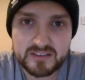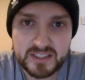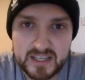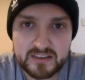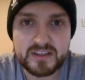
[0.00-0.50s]
So
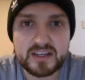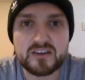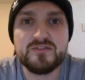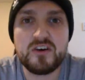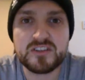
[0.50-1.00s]
yes, I think
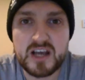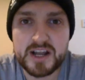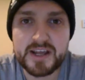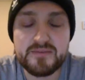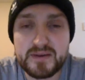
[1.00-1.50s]

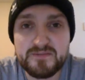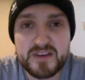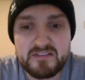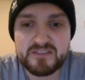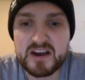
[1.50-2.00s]
Roxana would be
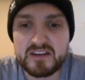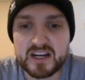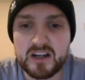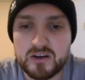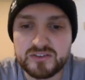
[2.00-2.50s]
very, very
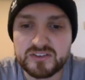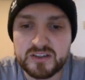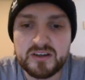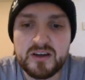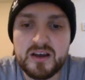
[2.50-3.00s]
close.
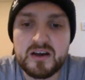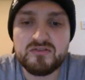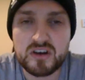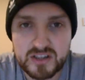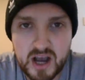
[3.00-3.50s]

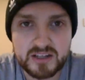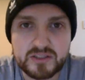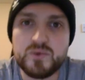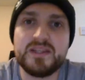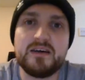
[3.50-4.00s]
Roxana
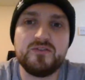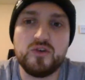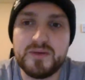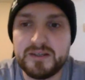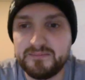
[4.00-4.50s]
to win that
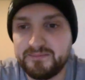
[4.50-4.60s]
for me.